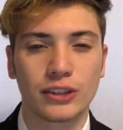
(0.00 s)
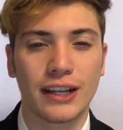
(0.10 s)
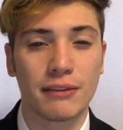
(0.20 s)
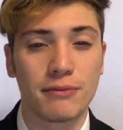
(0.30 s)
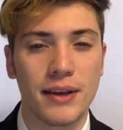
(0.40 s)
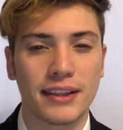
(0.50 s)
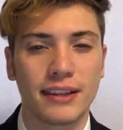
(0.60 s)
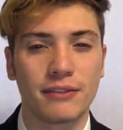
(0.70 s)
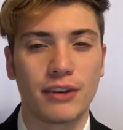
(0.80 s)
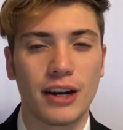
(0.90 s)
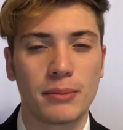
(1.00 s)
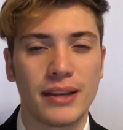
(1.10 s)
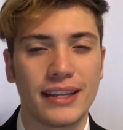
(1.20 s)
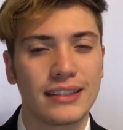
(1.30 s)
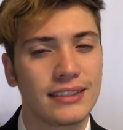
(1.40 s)
that affect the environment
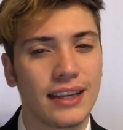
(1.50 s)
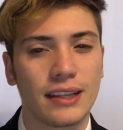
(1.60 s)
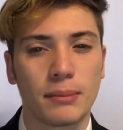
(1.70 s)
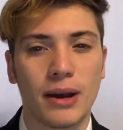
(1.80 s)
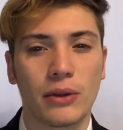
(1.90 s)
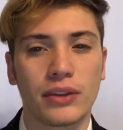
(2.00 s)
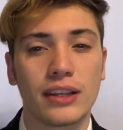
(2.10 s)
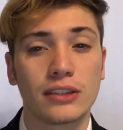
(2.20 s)
inside the mouth is